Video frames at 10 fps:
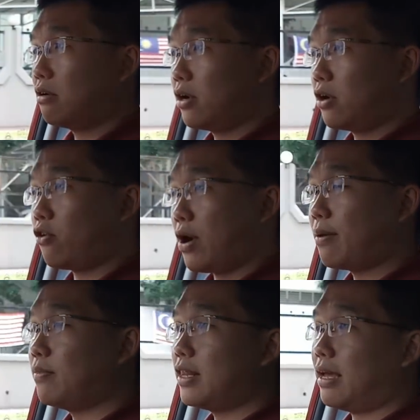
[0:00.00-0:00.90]

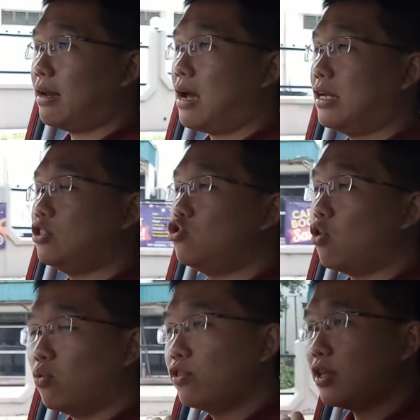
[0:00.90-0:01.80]
cramped that I
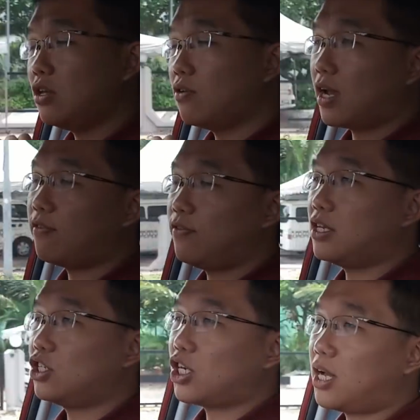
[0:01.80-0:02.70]
don't think you can fit a
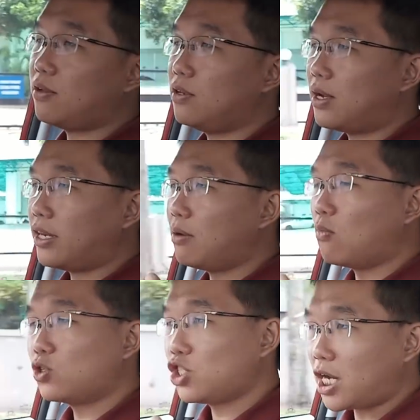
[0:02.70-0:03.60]
child. I think
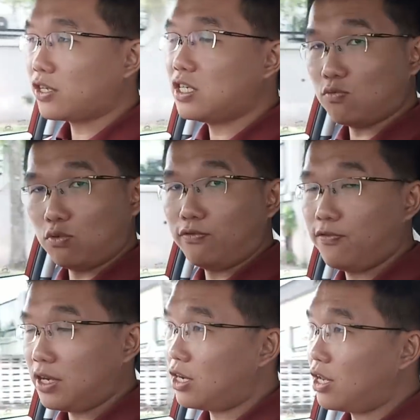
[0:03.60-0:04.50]
most child seats won't
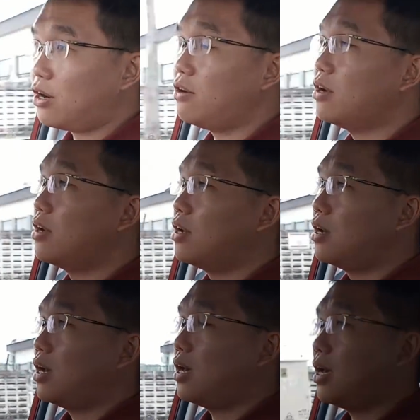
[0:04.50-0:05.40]
fit in there,
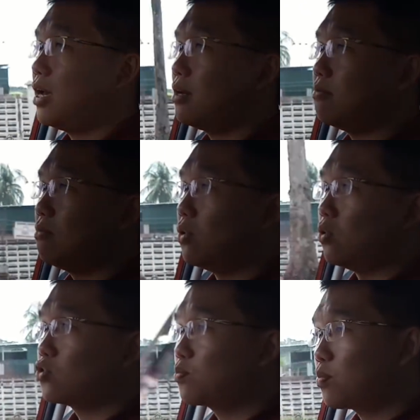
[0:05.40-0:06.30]
and
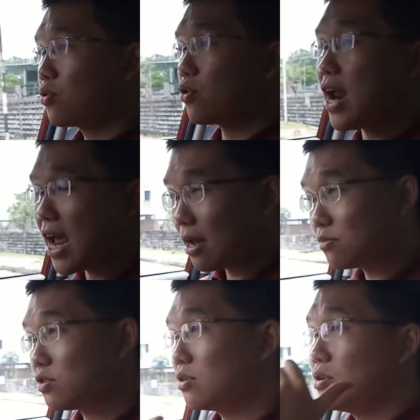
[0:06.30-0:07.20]
most
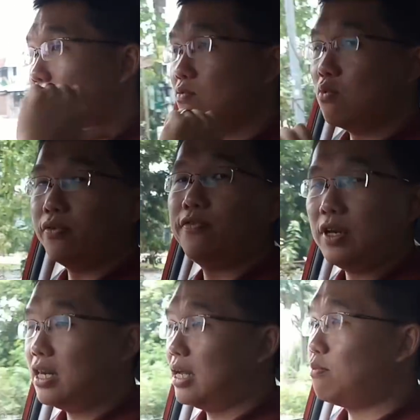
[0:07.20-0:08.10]
prams won't fit
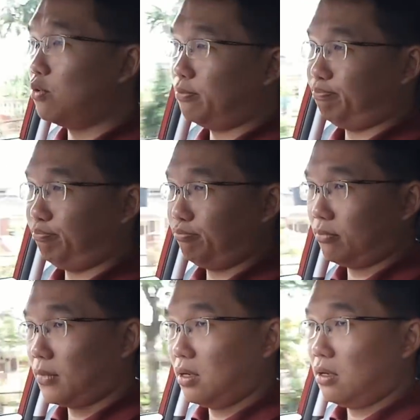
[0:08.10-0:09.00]
in that boot.
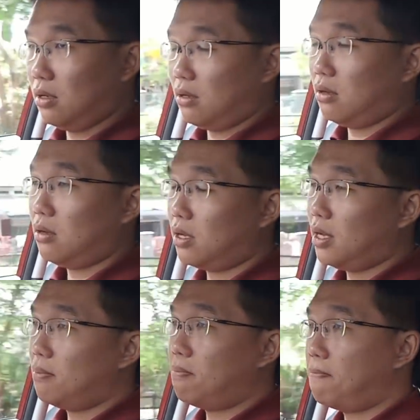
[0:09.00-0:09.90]
Okay,
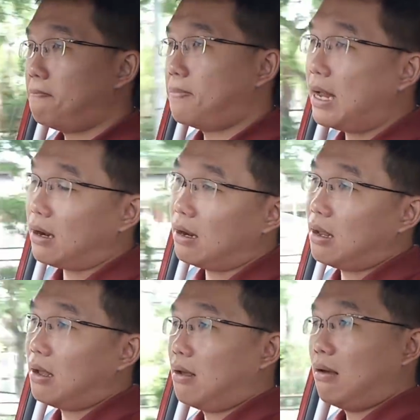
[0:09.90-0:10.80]
but
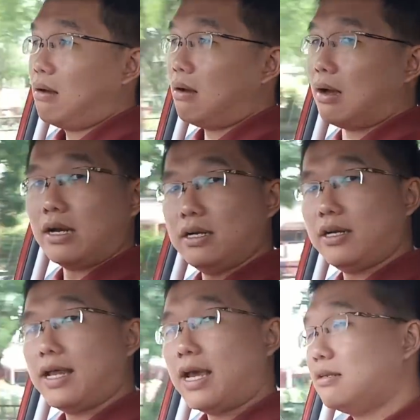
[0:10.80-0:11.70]
other
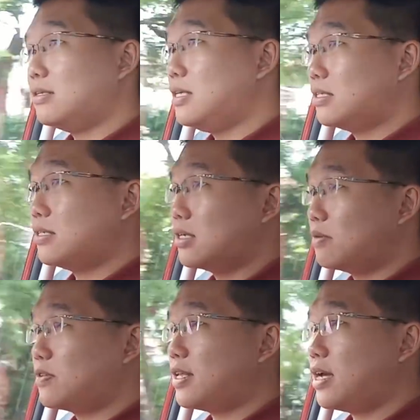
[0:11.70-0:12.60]
than this
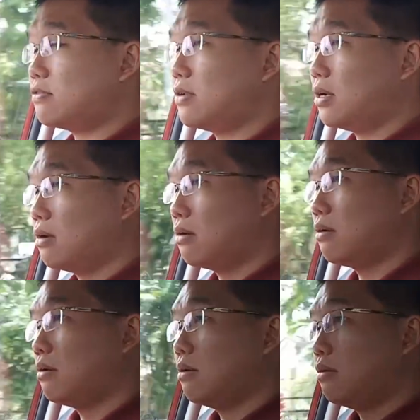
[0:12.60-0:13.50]
circumstance, right,
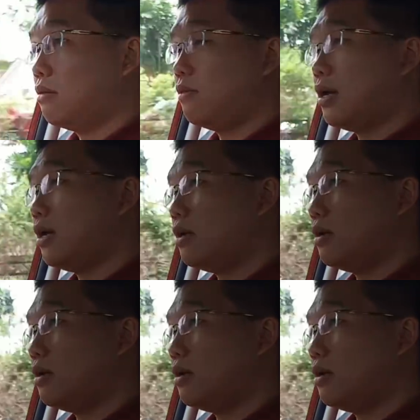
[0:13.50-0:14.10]
there